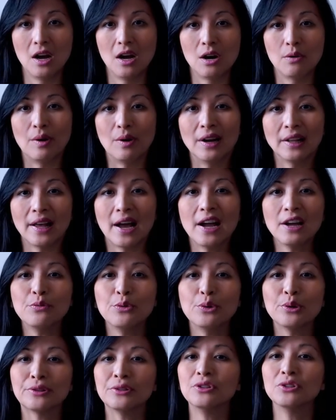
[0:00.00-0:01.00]
While I
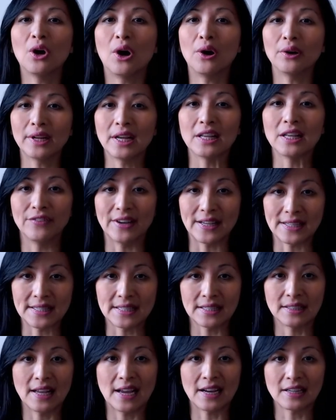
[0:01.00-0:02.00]
would not invest
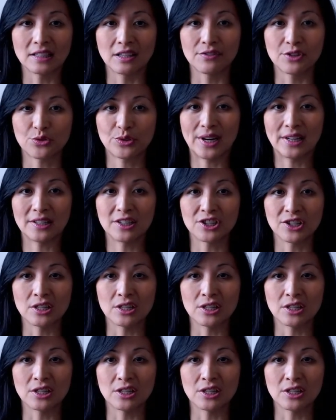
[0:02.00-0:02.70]
in active strategies